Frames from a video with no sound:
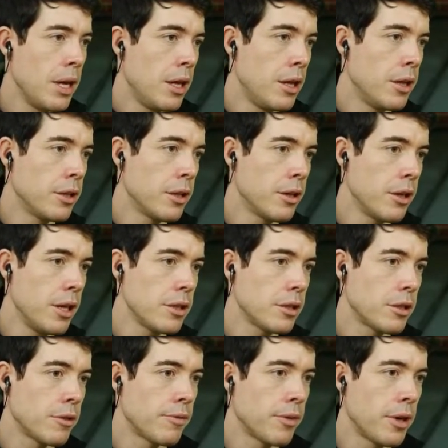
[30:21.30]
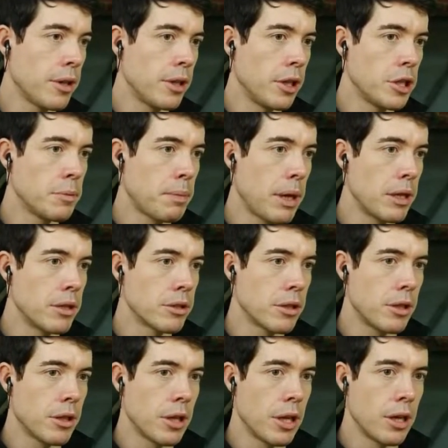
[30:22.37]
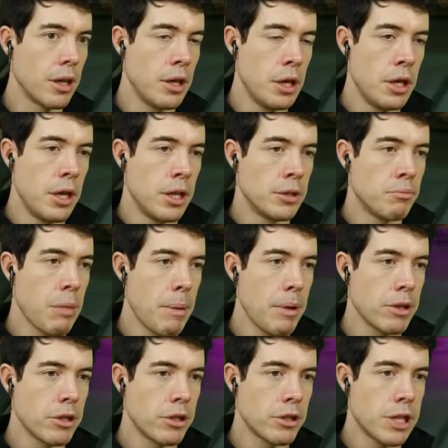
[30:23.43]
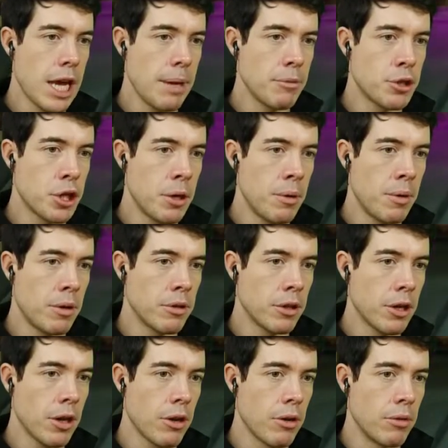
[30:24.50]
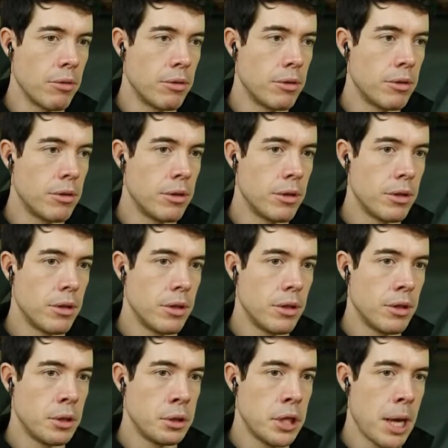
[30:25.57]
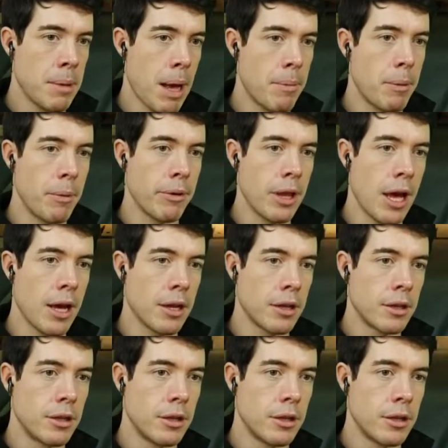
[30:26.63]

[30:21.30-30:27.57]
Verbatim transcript: They're not easy to find, these spanners, are they? Maybe I should just let him chew on the goo. I'm happy with that.